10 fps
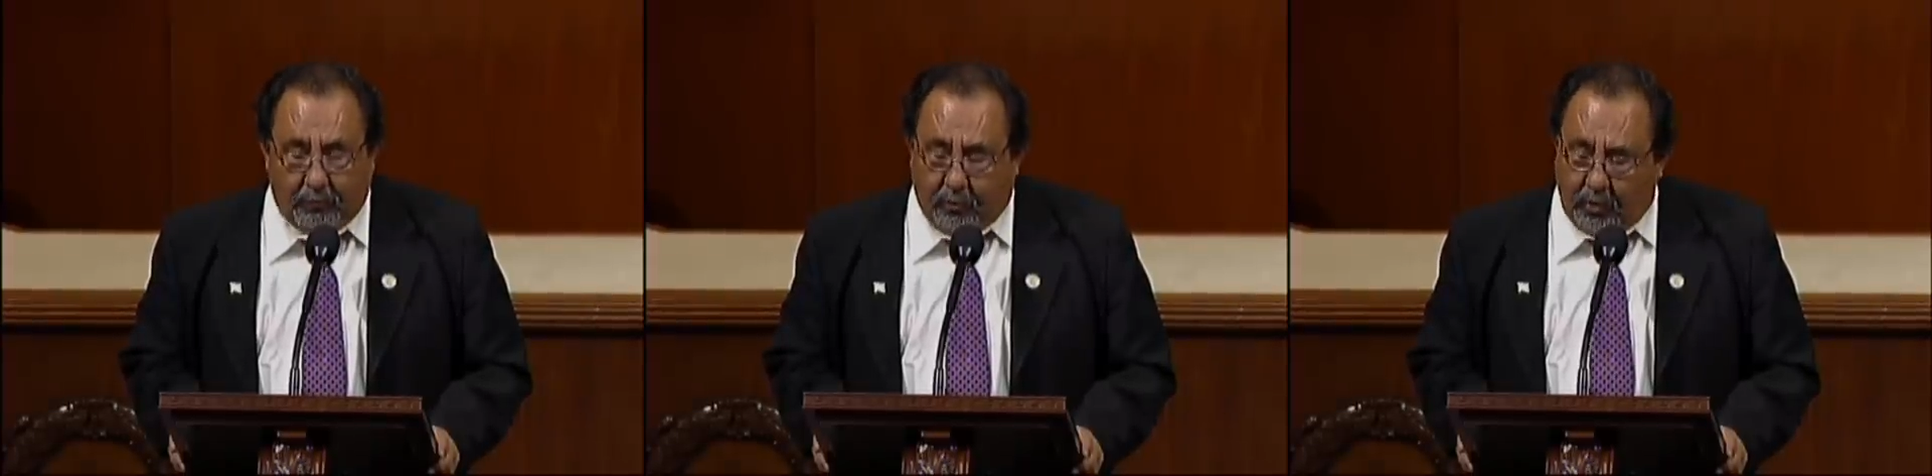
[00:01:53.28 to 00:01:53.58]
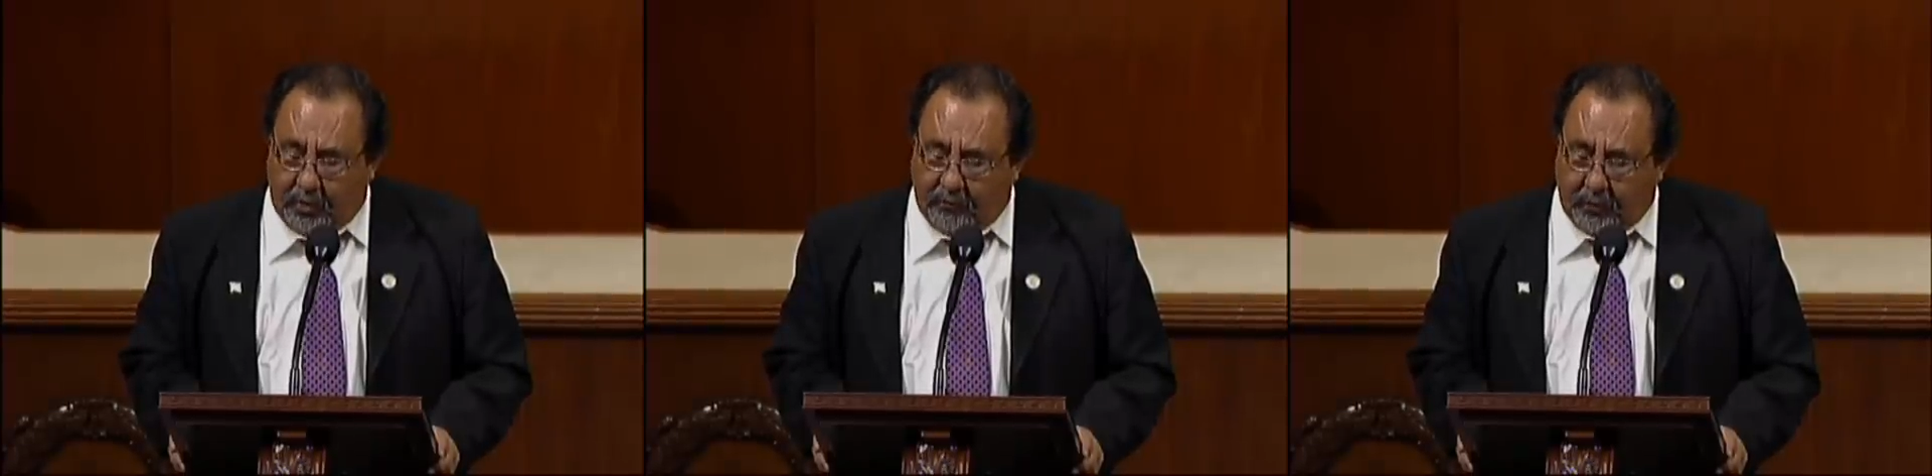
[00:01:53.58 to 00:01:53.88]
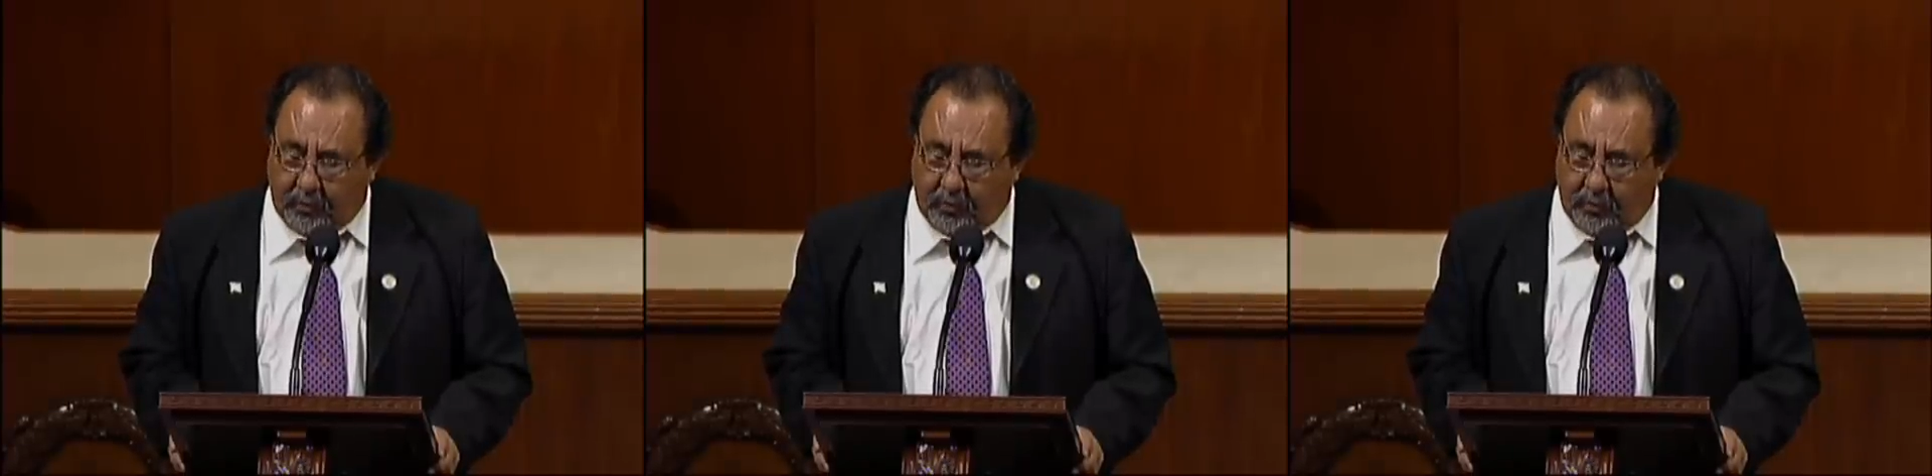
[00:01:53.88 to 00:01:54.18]
point of
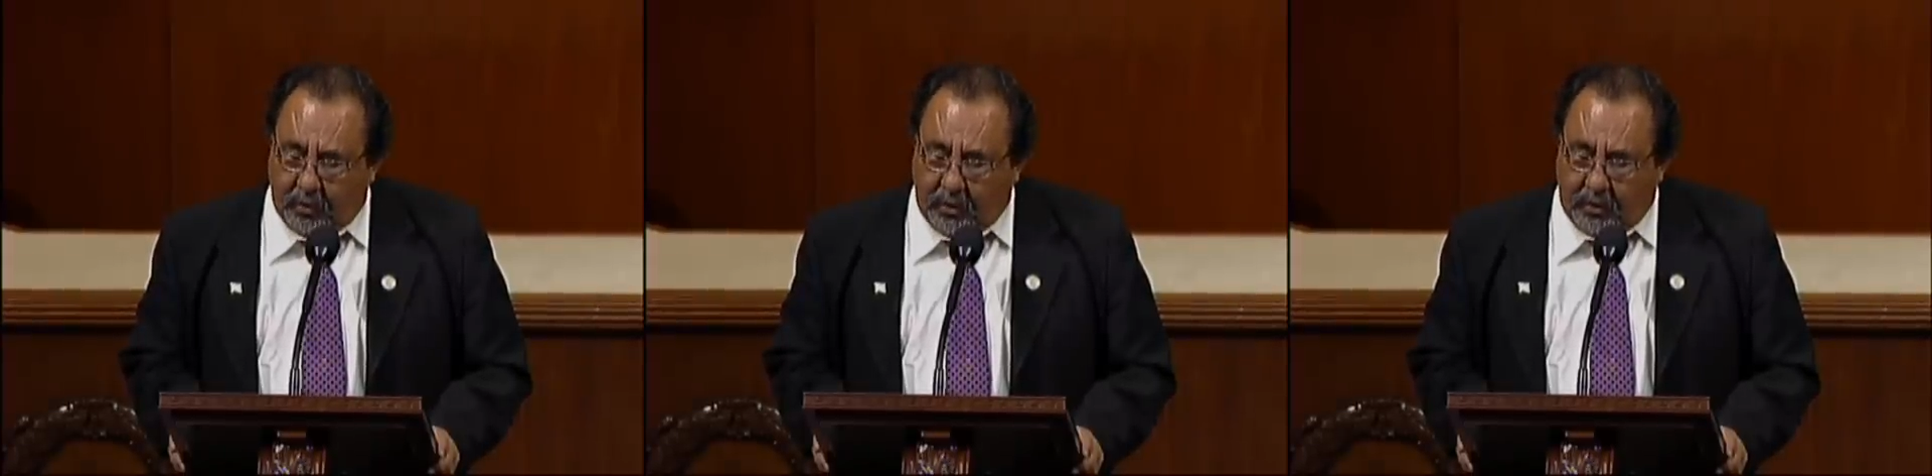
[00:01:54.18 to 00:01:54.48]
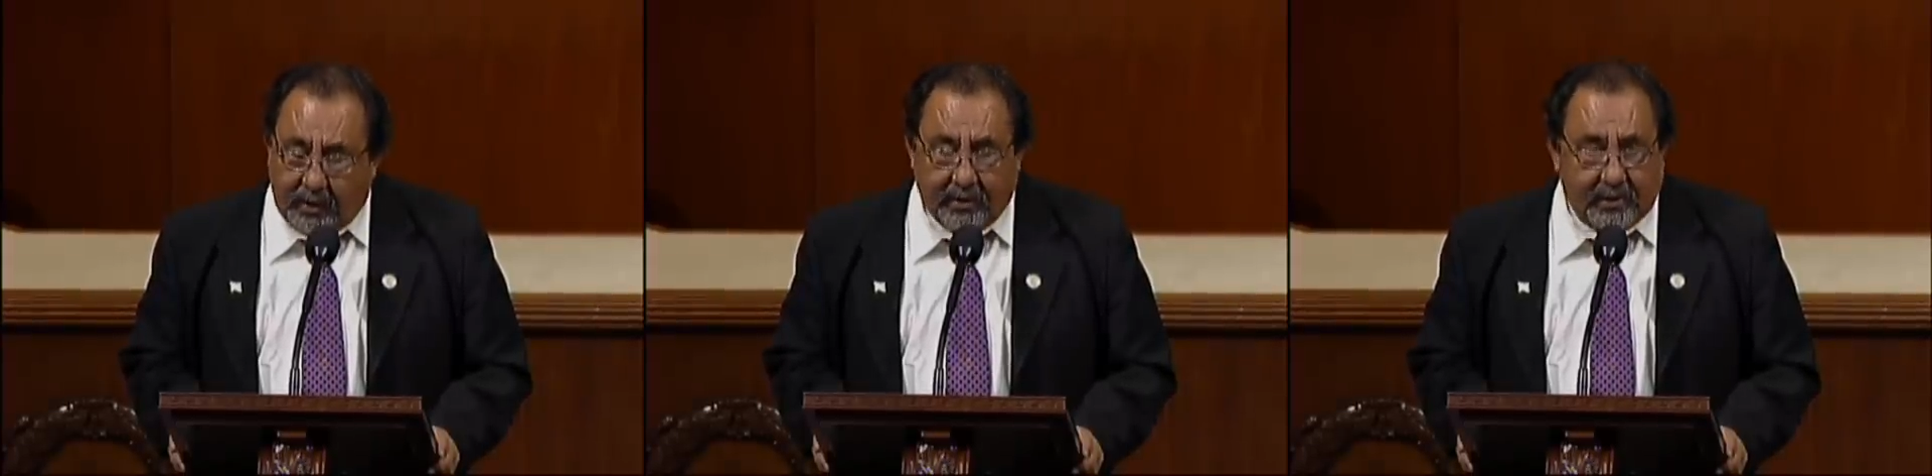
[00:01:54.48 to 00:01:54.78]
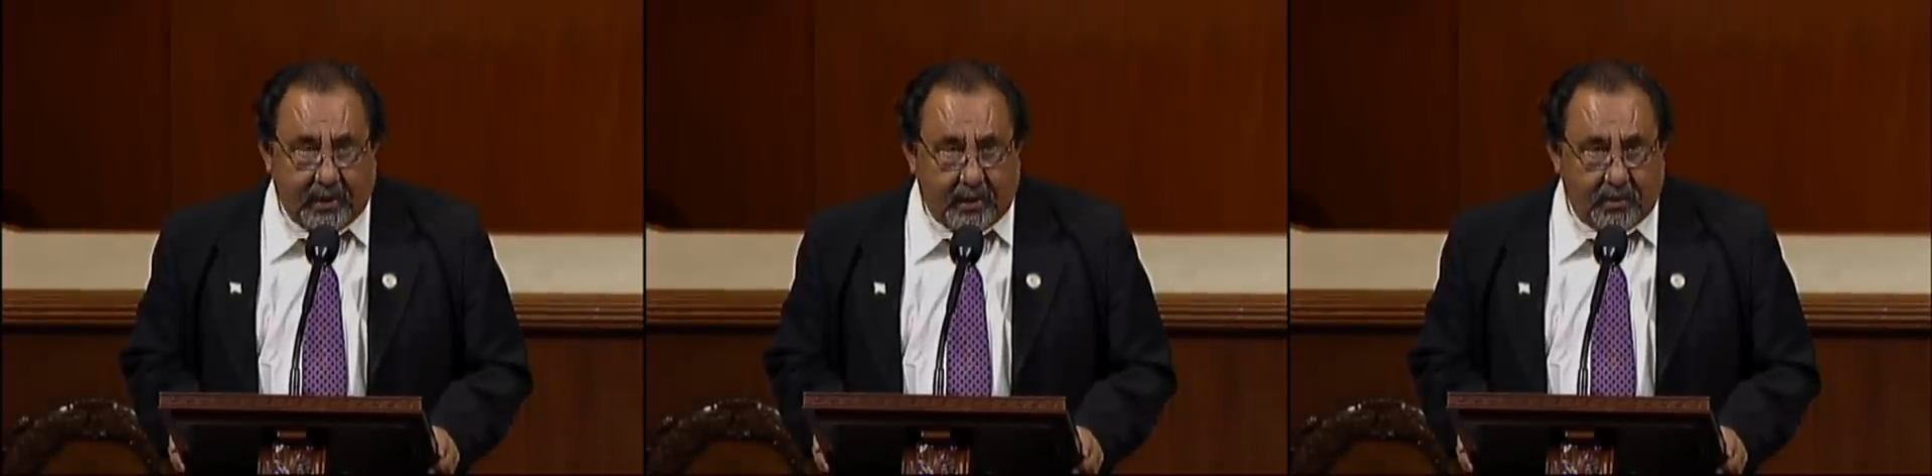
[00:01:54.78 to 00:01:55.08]
view that
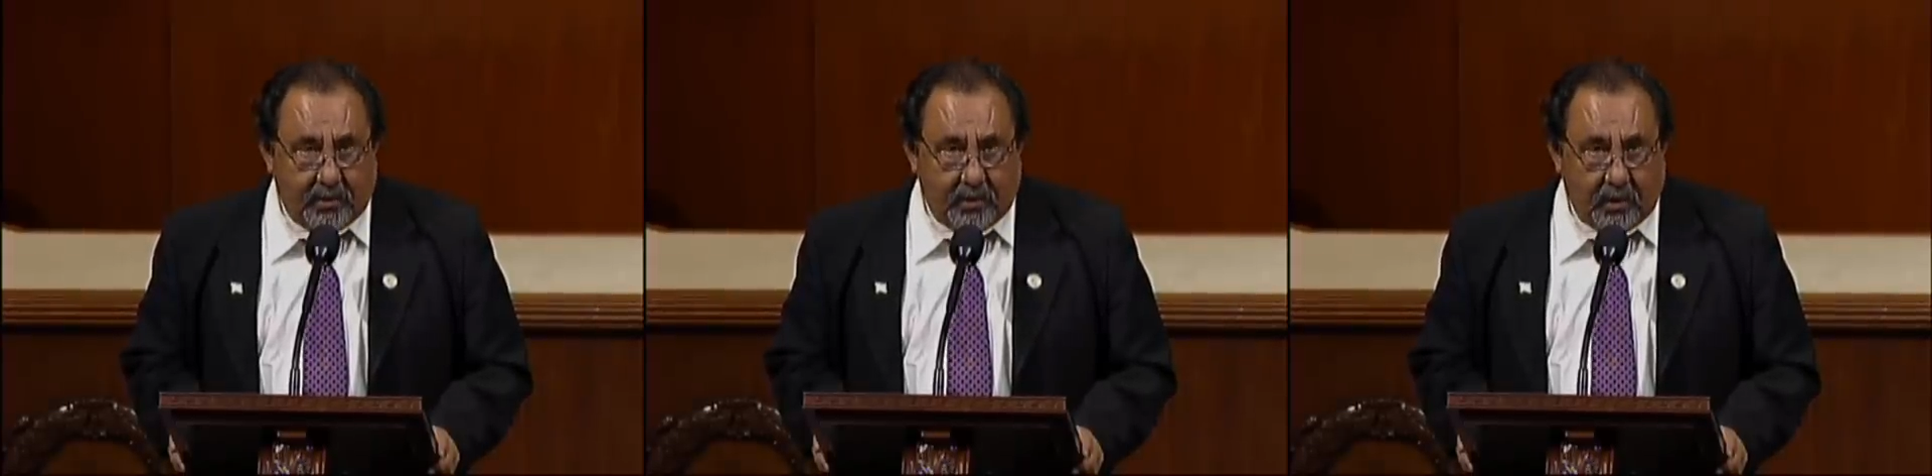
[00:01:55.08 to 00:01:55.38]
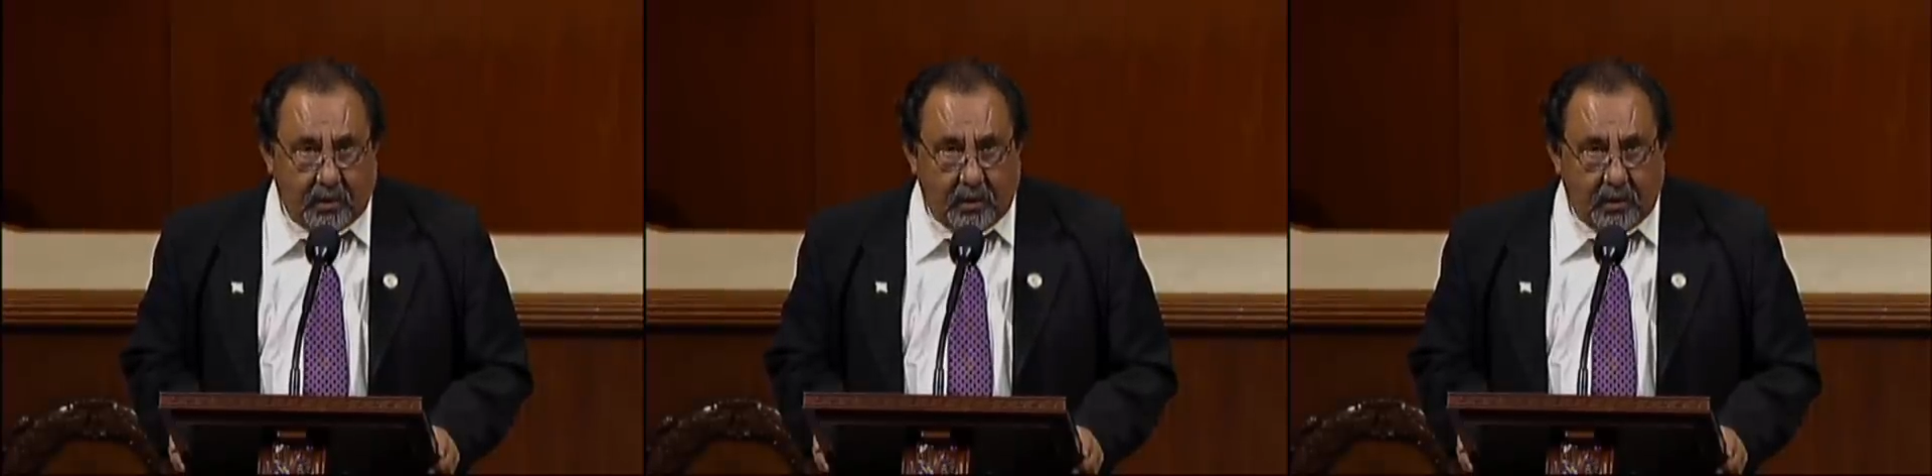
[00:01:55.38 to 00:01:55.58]
says